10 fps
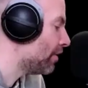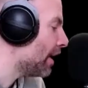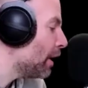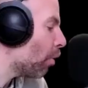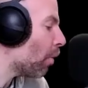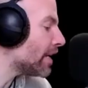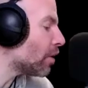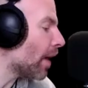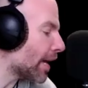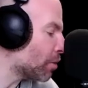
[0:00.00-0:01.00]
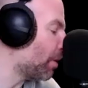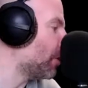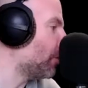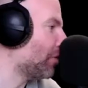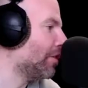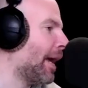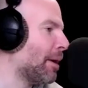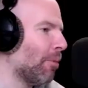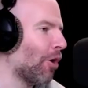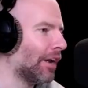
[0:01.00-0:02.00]
is that when you wake up on a
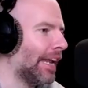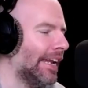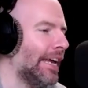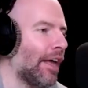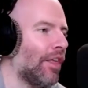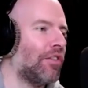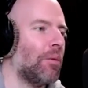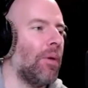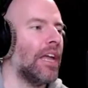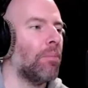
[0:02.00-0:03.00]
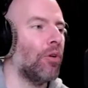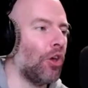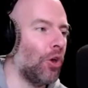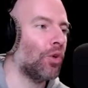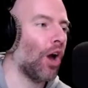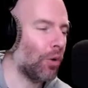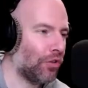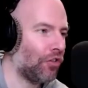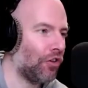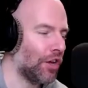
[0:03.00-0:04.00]
Sunday morning, there's the people who go
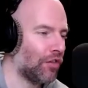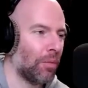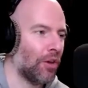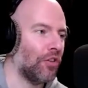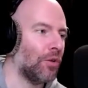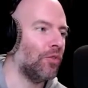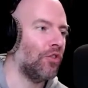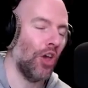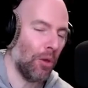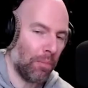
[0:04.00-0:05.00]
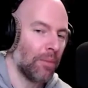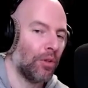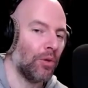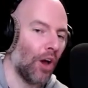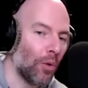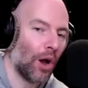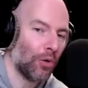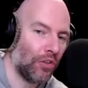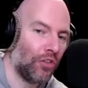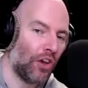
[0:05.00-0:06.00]
to church, the people who don't
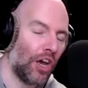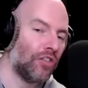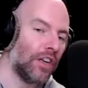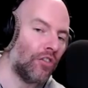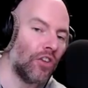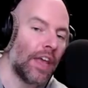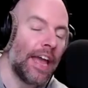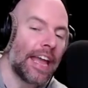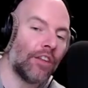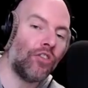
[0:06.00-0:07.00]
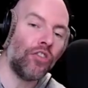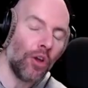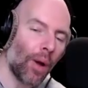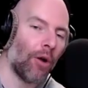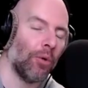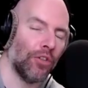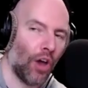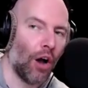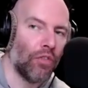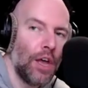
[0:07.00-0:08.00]
go to church, and it's 2
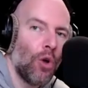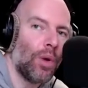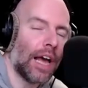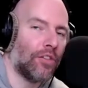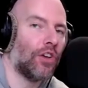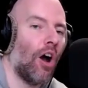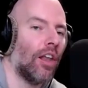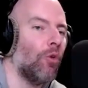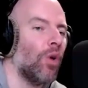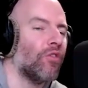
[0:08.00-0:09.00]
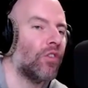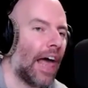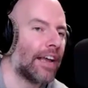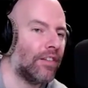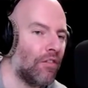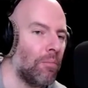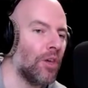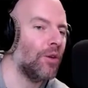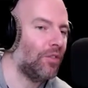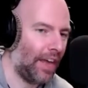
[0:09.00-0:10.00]
hours of, we like to call it reflective
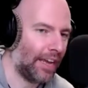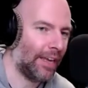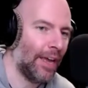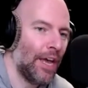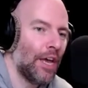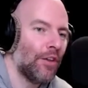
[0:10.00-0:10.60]
music.